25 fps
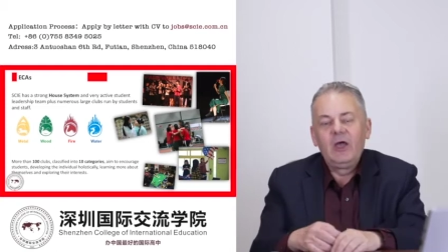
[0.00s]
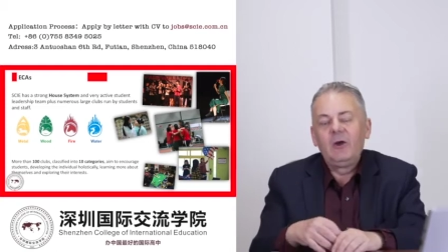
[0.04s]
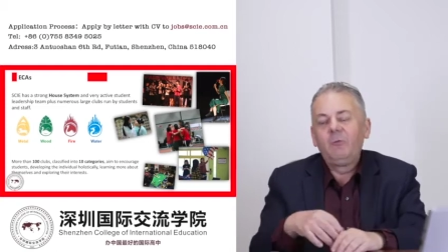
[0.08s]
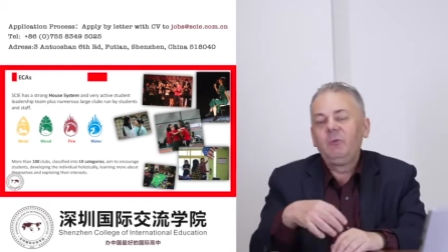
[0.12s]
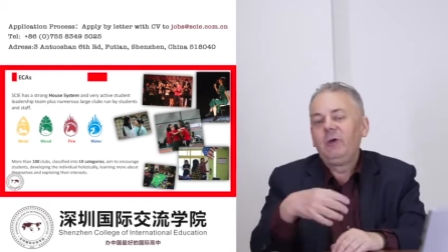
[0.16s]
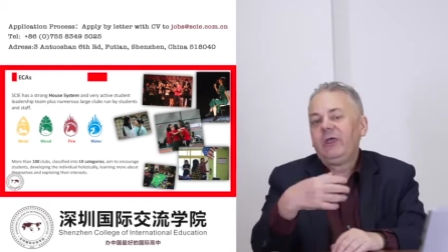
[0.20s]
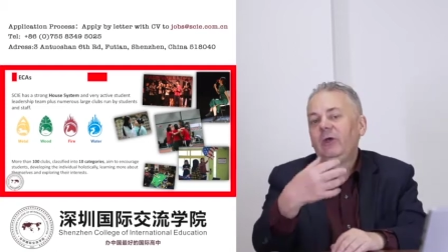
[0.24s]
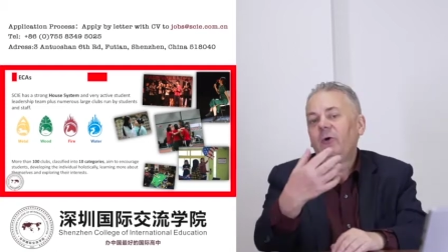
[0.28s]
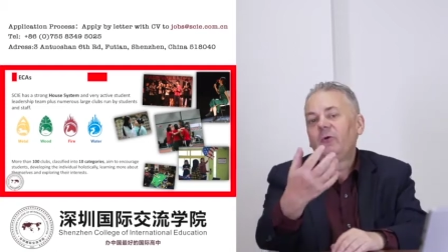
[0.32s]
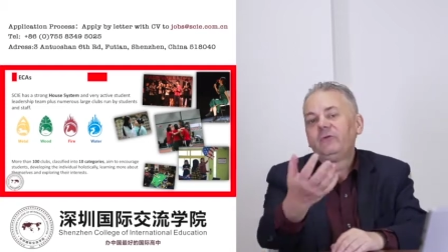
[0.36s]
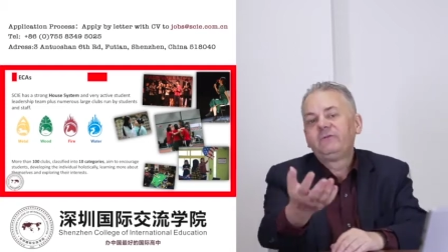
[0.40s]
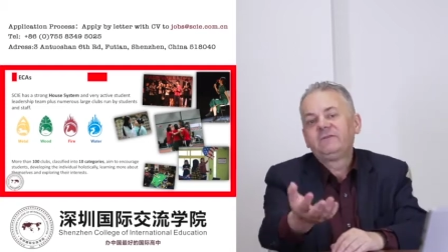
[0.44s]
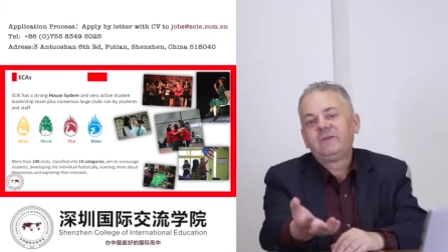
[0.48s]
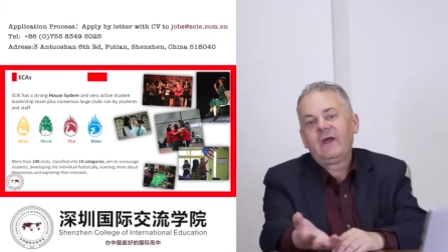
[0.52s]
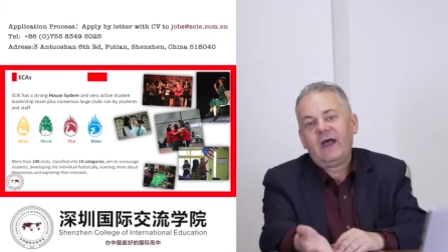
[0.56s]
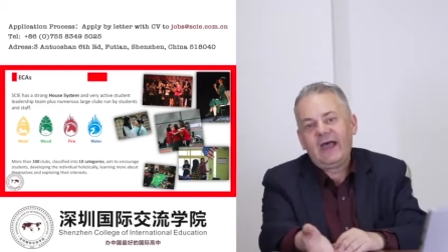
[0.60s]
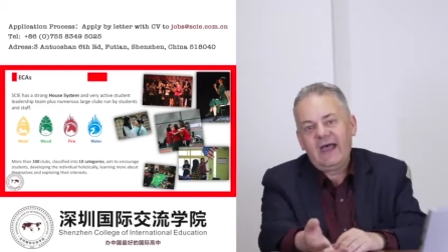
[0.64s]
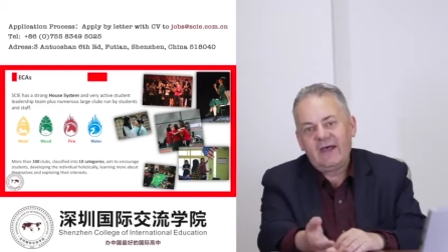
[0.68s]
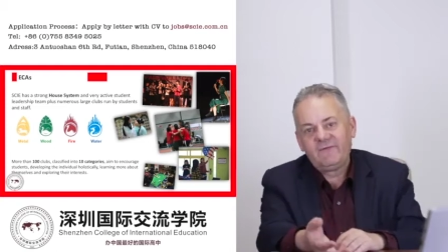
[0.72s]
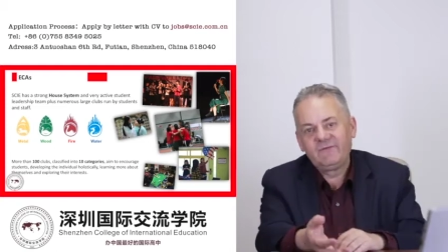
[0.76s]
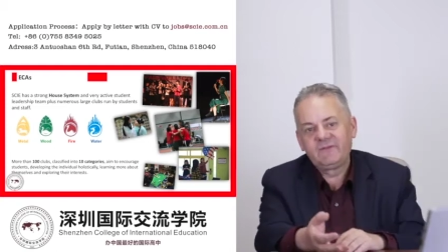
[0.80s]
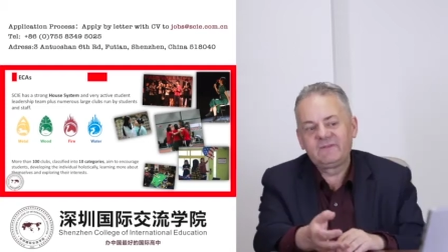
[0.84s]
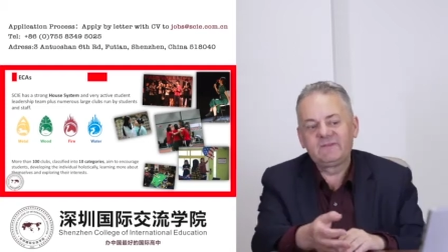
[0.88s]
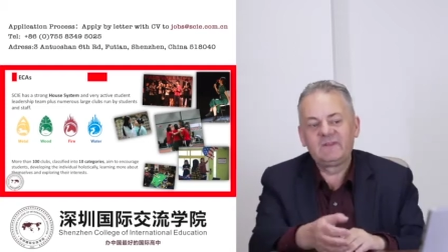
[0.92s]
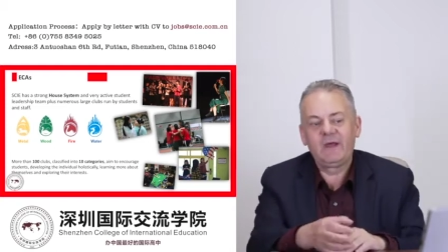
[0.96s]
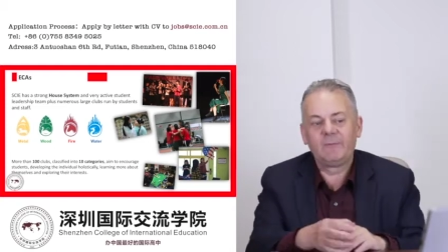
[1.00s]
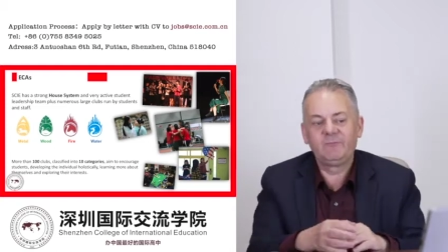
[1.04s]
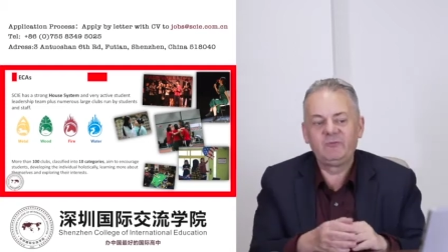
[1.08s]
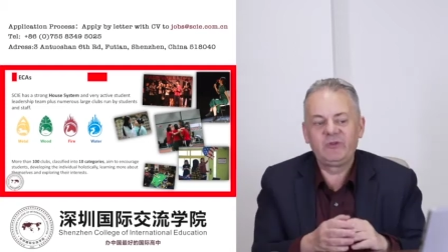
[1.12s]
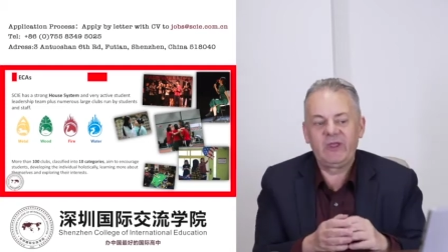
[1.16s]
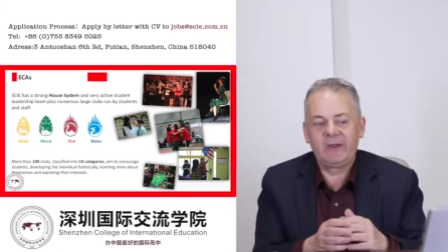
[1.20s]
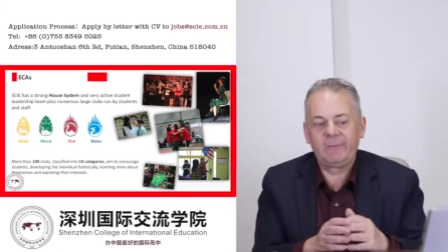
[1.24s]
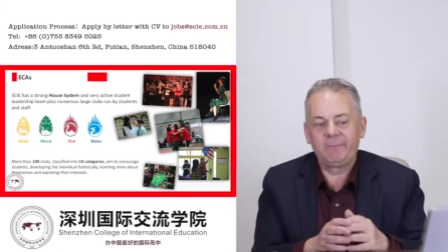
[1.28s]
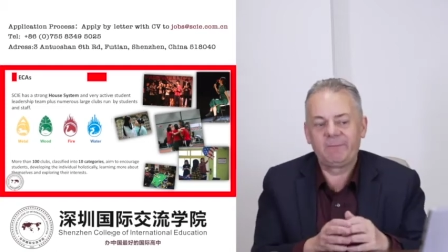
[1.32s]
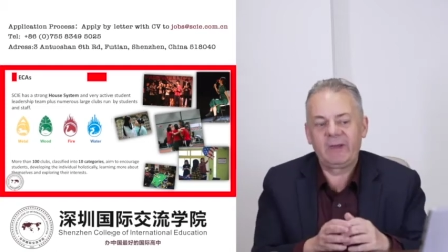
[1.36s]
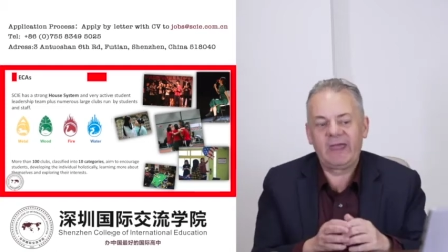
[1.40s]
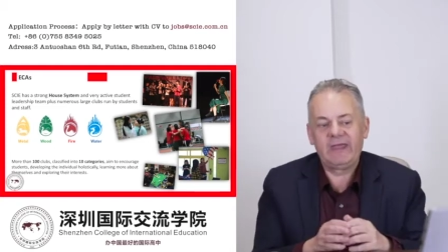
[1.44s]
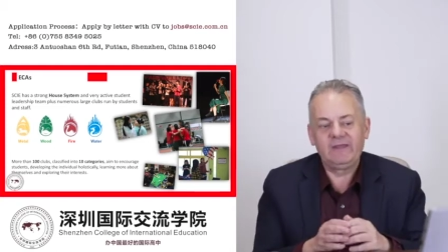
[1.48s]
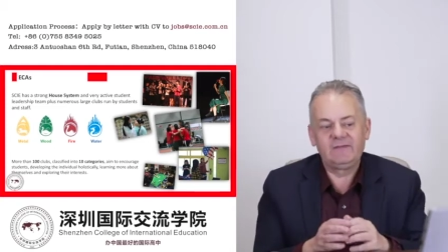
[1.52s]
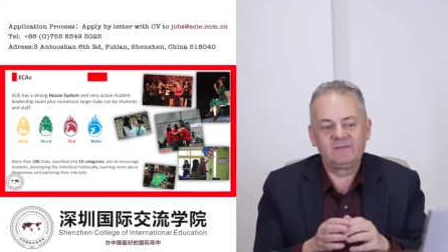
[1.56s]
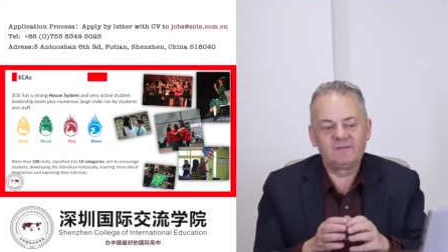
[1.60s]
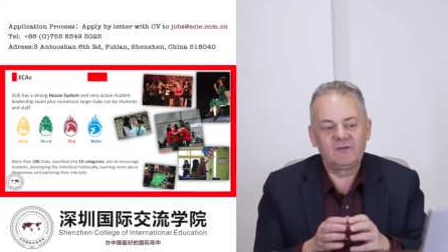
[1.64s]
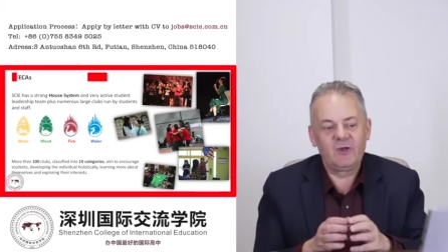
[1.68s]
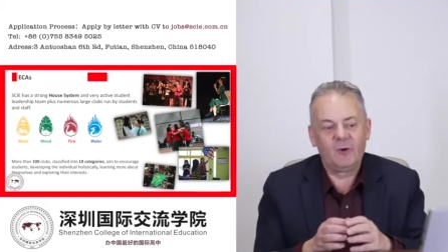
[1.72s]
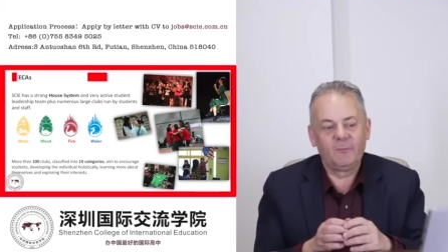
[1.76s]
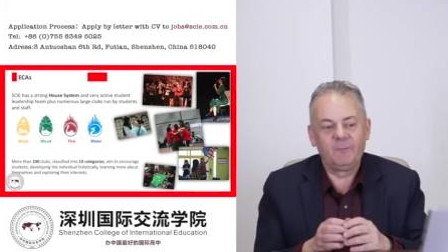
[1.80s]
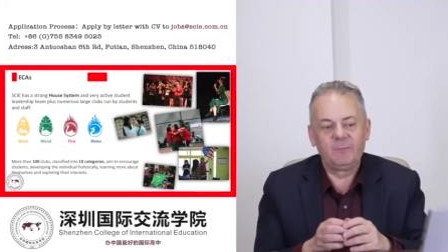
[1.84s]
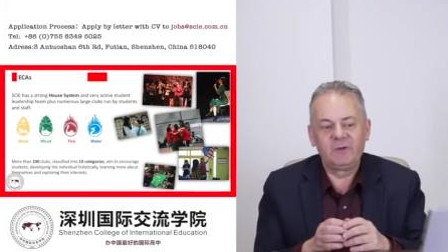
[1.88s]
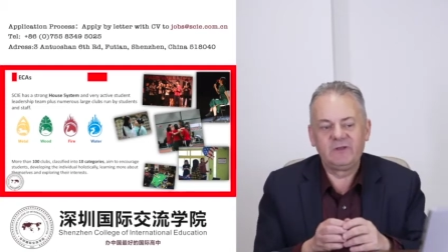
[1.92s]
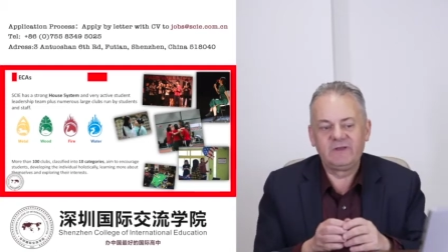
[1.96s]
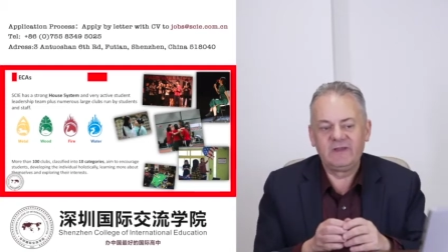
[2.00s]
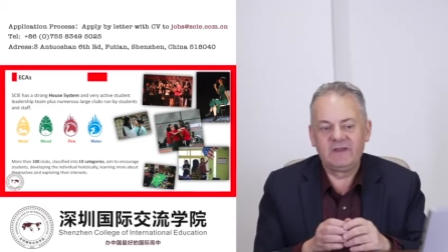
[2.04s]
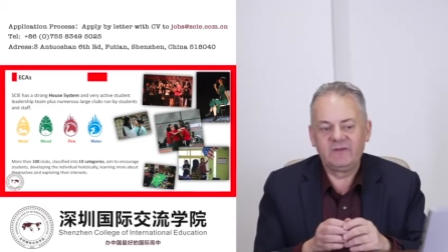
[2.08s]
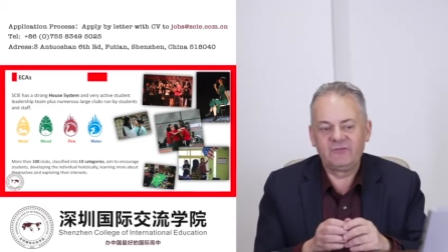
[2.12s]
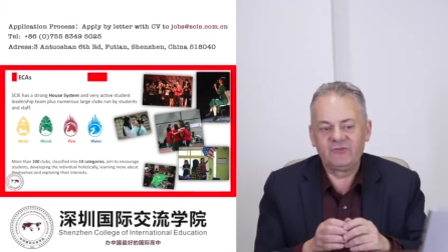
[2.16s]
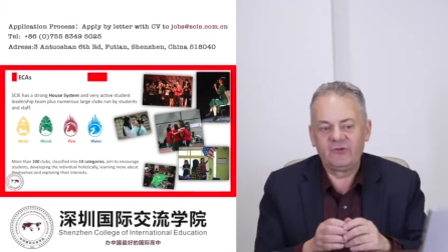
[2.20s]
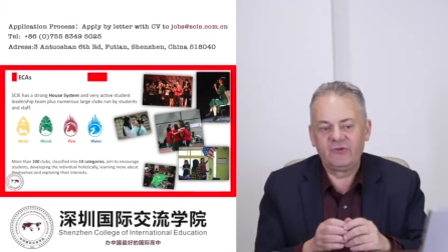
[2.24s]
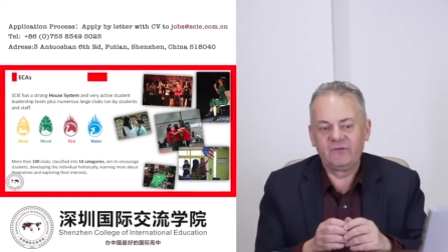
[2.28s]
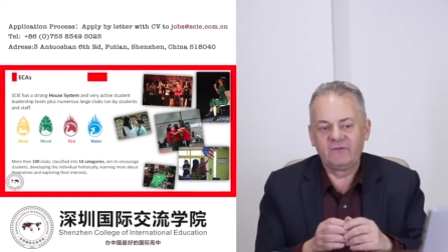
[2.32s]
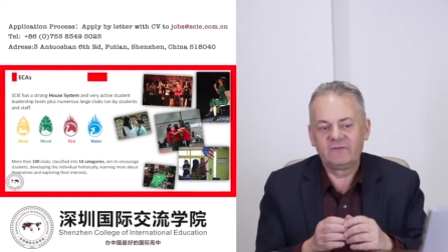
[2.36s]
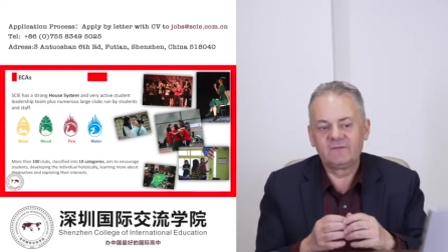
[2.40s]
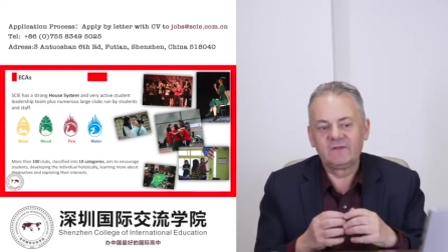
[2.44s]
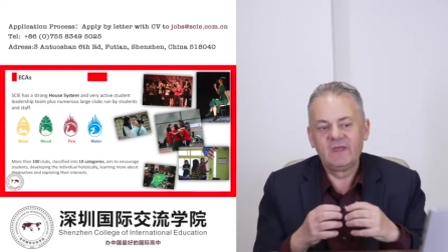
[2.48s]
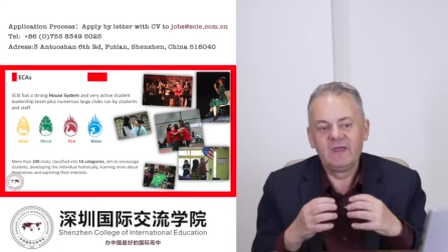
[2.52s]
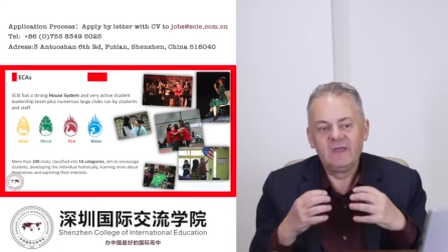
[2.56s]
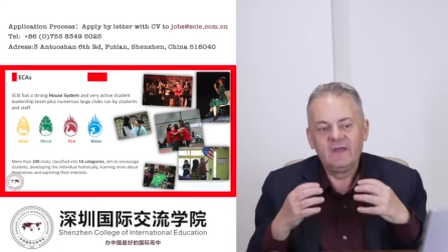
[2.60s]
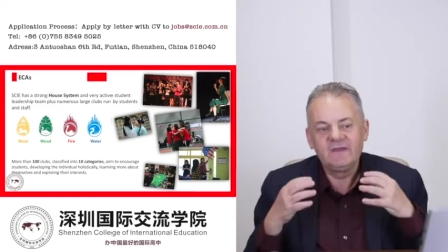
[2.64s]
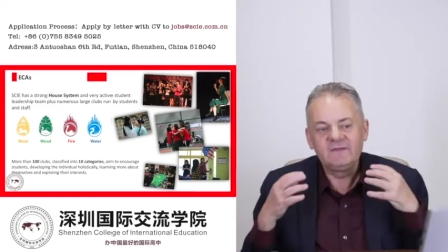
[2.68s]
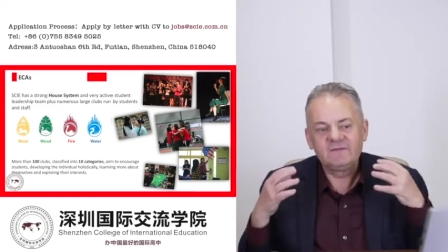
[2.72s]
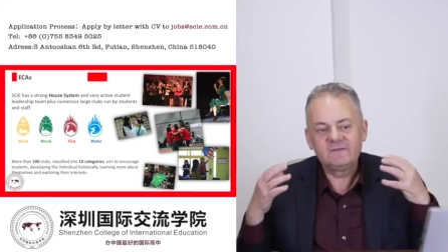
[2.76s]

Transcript: We also have subject-based competitions.